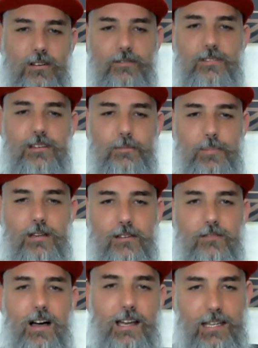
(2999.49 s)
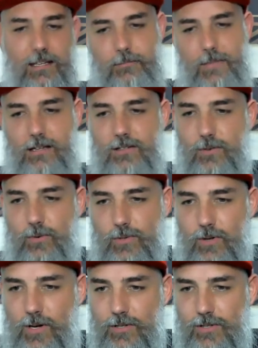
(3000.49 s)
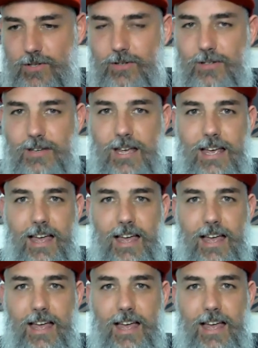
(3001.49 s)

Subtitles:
Obviously, Bearded Viking makes Norse gods juice.